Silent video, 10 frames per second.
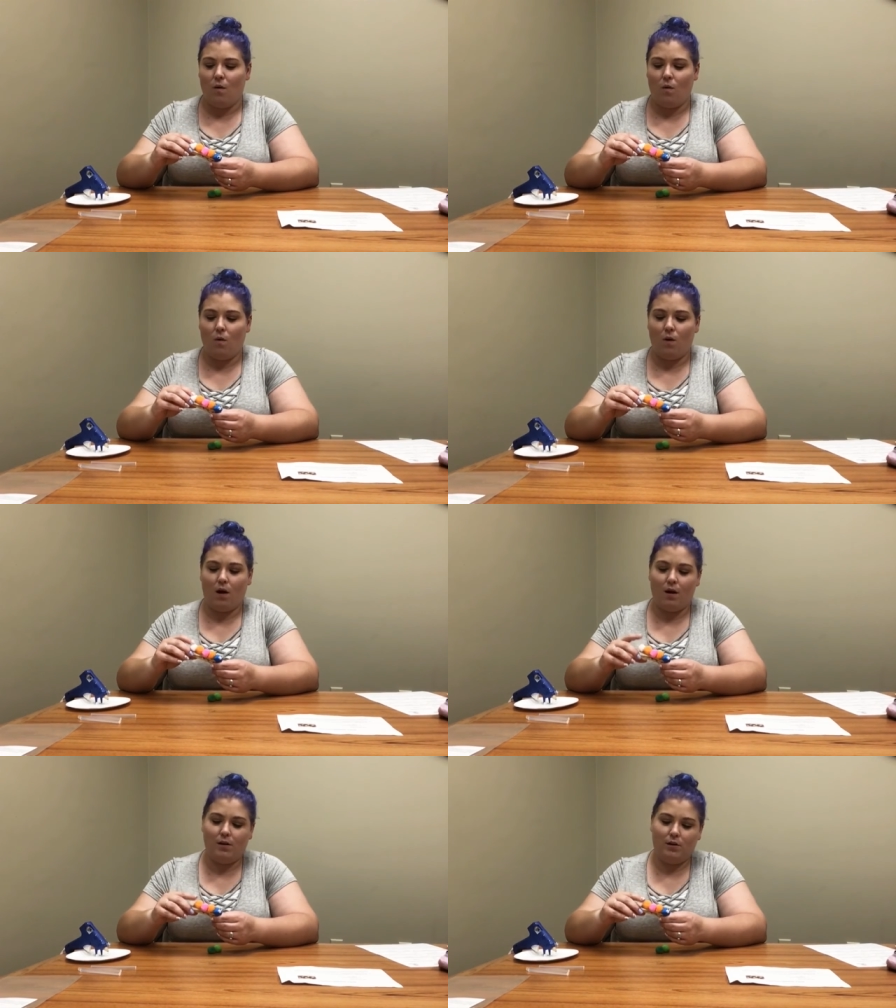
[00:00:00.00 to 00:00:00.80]

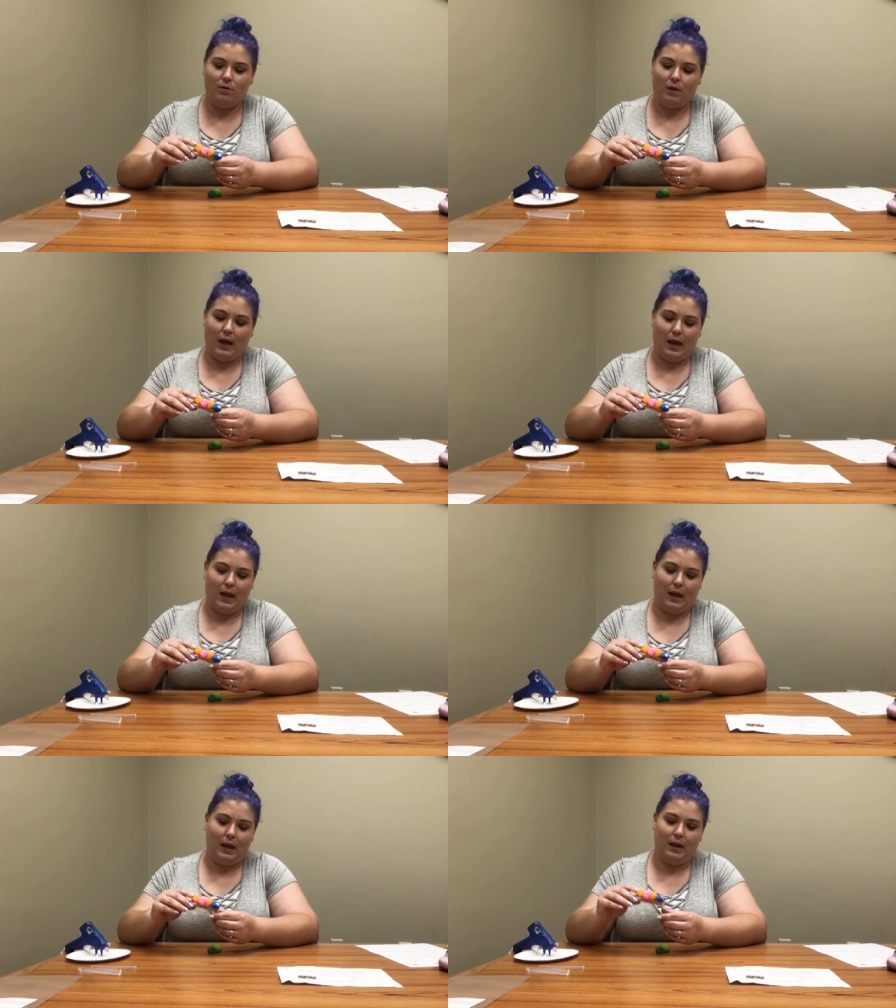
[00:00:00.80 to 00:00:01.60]
Or you
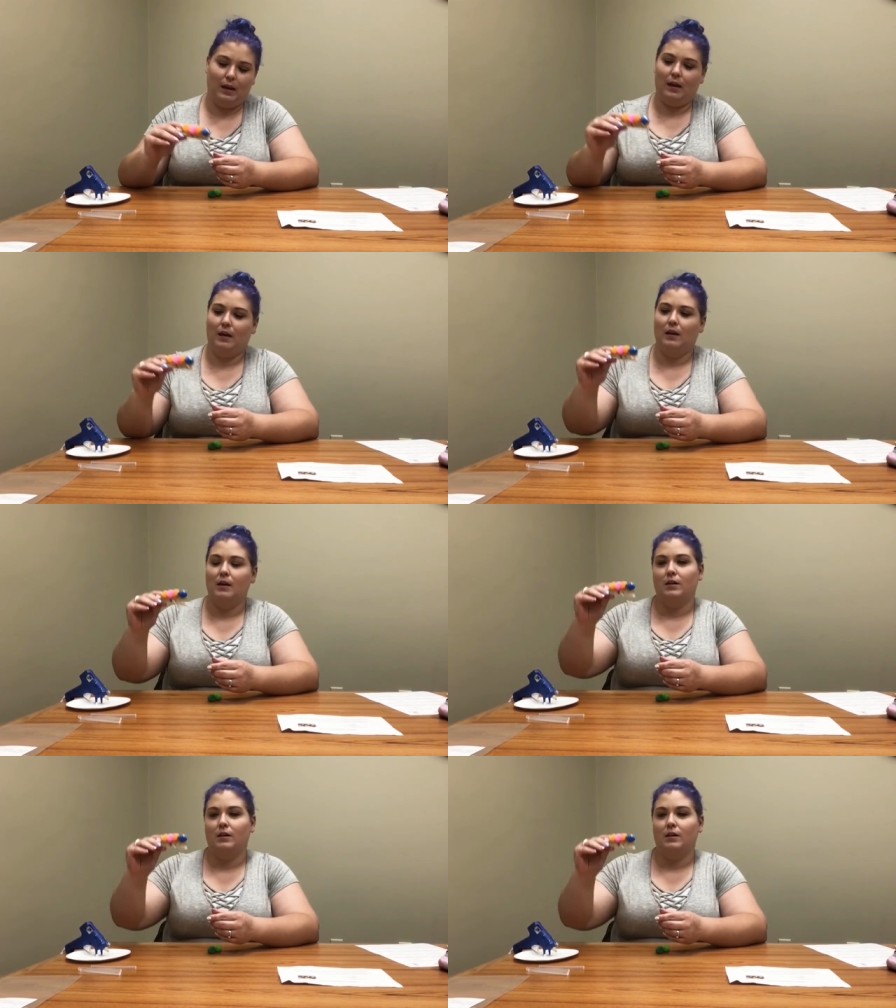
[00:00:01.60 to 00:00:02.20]
can